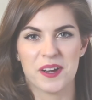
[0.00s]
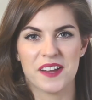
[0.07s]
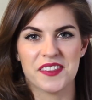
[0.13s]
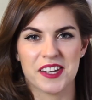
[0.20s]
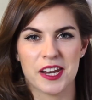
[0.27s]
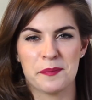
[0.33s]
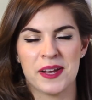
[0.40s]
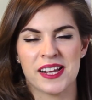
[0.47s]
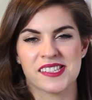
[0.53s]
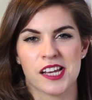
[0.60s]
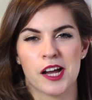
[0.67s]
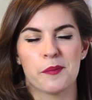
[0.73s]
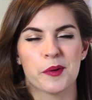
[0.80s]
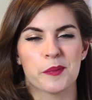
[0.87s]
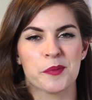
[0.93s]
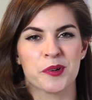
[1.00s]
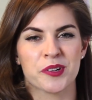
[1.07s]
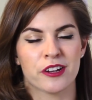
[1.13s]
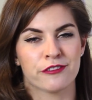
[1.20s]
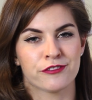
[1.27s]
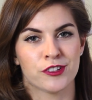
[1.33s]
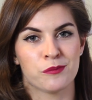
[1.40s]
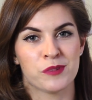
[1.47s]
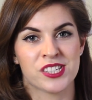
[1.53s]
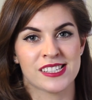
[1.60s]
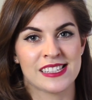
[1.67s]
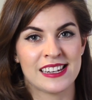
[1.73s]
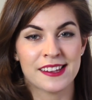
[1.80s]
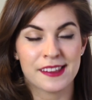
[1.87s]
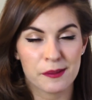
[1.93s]
brand that I picked up a product from, which
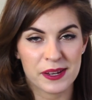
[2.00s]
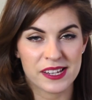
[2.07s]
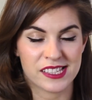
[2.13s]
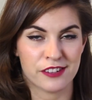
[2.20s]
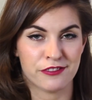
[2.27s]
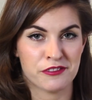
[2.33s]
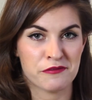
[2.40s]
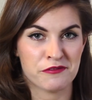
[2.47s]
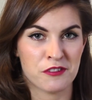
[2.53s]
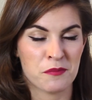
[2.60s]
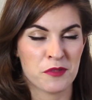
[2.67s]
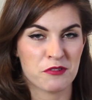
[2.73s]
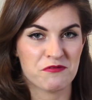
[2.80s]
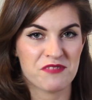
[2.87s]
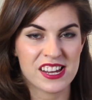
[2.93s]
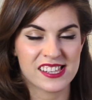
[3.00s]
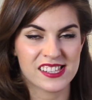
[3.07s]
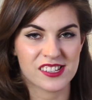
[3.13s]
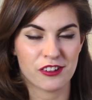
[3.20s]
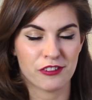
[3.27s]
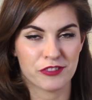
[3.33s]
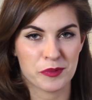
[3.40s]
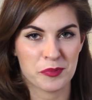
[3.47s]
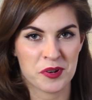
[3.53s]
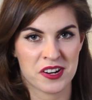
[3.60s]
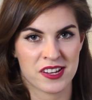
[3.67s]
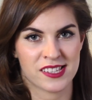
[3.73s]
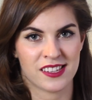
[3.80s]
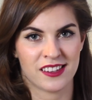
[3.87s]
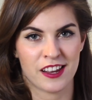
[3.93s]
is a little bit different from the rest of the
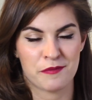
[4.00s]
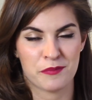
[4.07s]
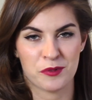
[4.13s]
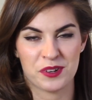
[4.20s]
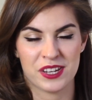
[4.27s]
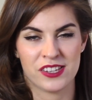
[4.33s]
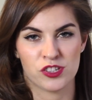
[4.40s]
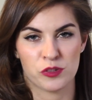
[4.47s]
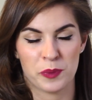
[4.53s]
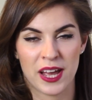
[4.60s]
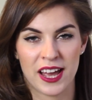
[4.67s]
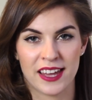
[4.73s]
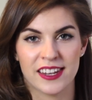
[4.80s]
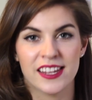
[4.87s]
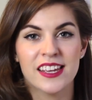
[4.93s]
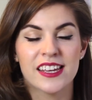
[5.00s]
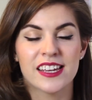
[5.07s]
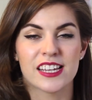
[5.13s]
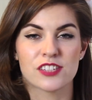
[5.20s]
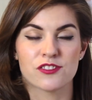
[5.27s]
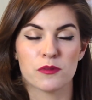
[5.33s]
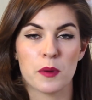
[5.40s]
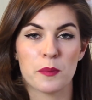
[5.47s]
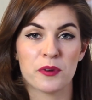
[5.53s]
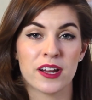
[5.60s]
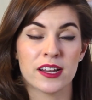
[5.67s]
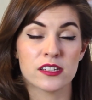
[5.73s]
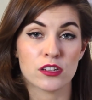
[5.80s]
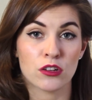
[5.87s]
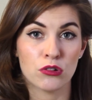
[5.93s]
products that I bought in Japan, is from a
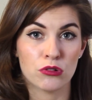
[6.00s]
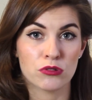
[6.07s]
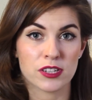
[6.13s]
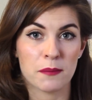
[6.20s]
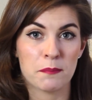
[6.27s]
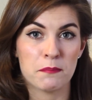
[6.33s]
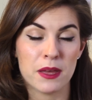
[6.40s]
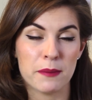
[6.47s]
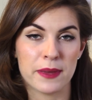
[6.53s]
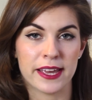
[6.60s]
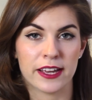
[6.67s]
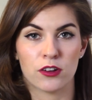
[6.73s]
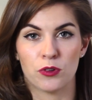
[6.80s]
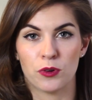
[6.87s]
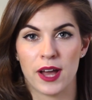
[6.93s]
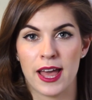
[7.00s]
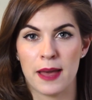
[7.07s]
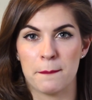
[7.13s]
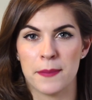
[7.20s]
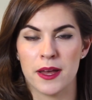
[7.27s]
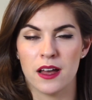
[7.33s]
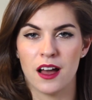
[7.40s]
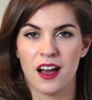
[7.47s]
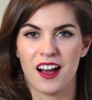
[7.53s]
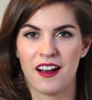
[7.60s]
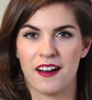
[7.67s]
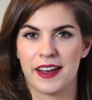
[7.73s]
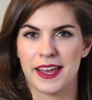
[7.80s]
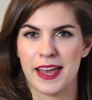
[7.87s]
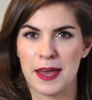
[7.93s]
brand called Mimic, or
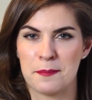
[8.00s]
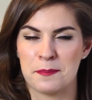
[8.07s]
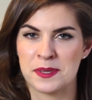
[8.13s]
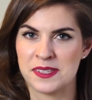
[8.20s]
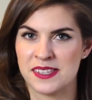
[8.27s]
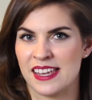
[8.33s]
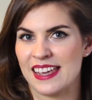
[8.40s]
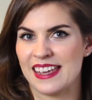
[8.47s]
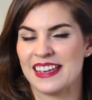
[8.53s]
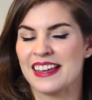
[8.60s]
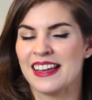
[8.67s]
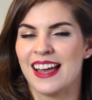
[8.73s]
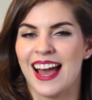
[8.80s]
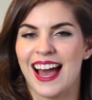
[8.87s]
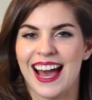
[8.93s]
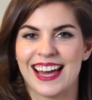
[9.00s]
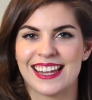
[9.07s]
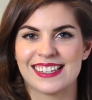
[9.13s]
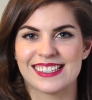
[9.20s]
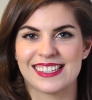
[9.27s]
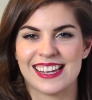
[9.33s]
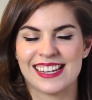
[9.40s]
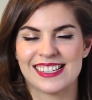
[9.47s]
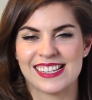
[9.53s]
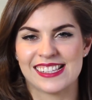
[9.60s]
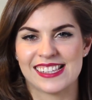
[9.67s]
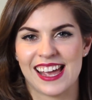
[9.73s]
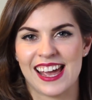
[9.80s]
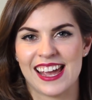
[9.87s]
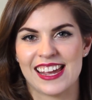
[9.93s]
MIMC. and it
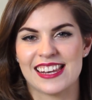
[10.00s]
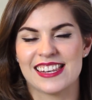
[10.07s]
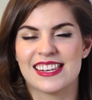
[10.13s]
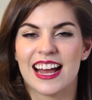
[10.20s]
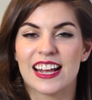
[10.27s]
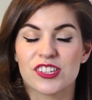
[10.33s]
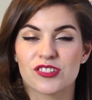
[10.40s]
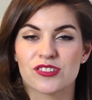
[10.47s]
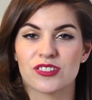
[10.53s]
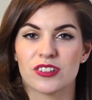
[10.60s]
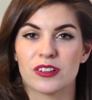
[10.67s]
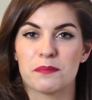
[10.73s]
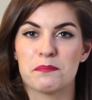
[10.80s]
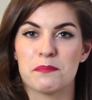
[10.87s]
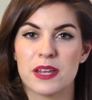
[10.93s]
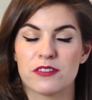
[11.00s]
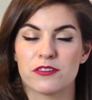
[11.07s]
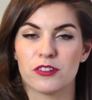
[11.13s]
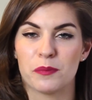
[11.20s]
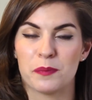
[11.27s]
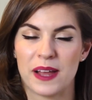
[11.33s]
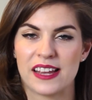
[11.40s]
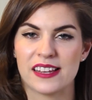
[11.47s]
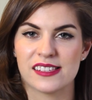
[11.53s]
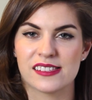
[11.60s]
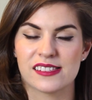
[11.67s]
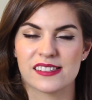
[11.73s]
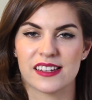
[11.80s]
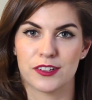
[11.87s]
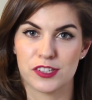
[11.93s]
is a natural mineral
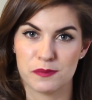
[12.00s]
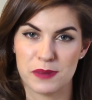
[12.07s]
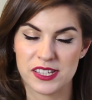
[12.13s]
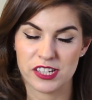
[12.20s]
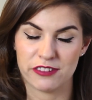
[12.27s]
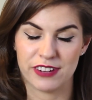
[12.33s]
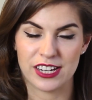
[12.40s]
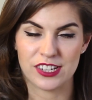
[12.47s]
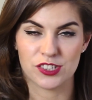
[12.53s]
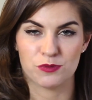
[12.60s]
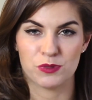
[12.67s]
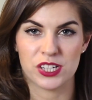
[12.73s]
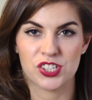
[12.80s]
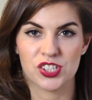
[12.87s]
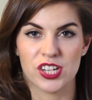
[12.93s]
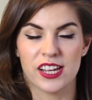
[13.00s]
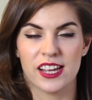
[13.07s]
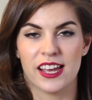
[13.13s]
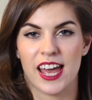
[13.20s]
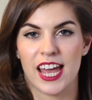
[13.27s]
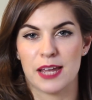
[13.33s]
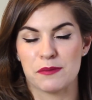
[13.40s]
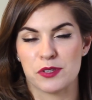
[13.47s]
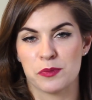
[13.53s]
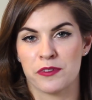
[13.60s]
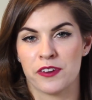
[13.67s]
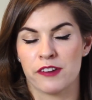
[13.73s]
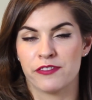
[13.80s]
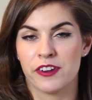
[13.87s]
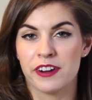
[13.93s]
based cosmetic range which aims to
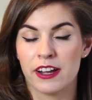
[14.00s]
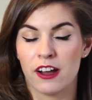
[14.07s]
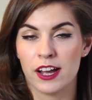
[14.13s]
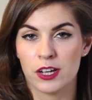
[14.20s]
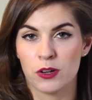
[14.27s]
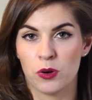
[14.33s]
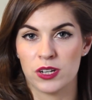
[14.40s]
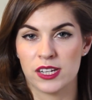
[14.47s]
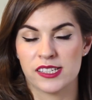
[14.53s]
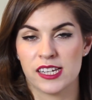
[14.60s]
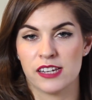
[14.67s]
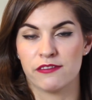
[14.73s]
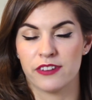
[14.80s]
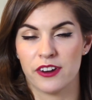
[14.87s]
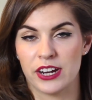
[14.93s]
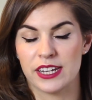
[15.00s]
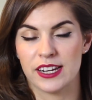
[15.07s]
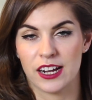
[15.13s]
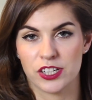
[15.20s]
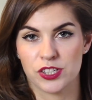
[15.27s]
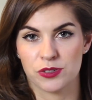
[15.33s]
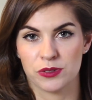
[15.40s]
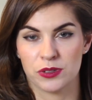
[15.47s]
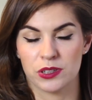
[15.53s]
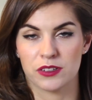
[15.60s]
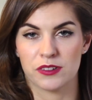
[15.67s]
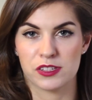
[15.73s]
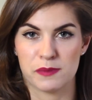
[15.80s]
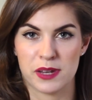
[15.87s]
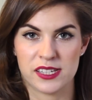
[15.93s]
provide very high quality, very natural
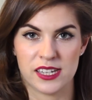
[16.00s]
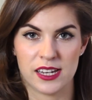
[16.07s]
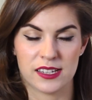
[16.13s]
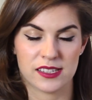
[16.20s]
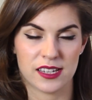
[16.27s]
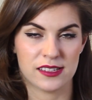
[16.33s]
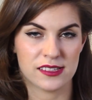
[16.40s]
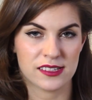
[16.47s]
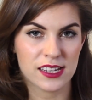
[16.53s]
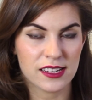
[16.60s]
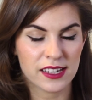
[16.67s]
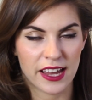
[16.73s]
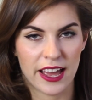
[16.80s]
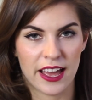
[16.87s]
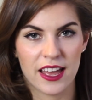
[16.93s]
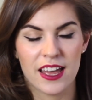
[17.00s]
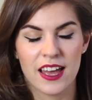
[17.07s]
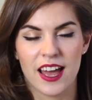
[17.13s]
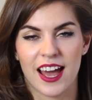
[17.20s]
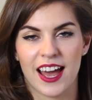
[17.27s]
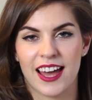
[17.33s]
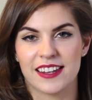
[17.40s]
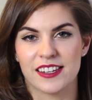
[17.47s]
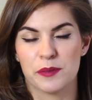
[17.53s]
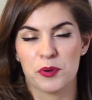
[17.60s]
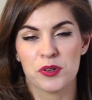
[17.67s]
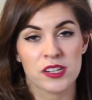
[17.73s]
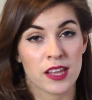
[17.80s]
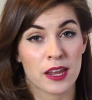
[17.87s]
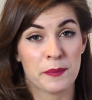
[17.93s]
cosmetics and skincare. And the
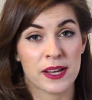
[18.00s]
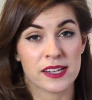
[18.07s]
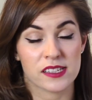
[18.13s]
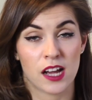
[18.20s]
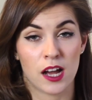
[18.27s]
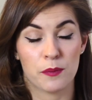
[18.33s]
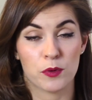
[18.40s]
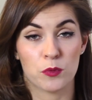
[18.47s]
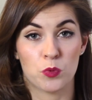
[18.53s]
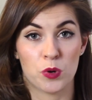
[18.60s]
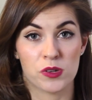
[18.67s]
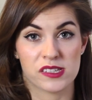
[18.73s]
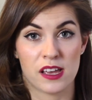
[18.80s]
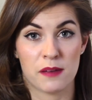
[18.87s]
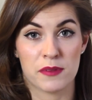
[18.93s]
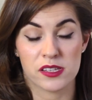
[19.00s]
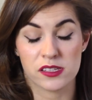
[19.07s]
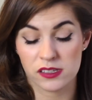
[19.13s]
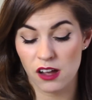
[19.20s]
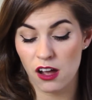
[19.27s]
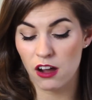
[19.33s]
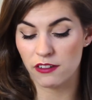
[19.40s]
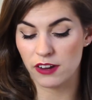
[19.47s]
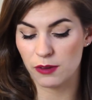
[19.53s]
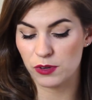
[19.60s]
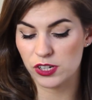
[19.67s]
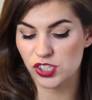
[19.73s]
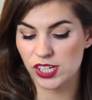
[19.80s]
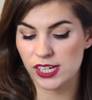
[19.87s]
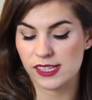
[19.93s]
product that I picked up was a mascara,
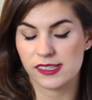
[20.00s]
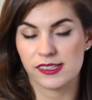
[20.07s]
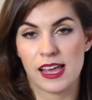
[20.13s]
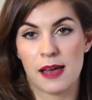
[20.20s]
which is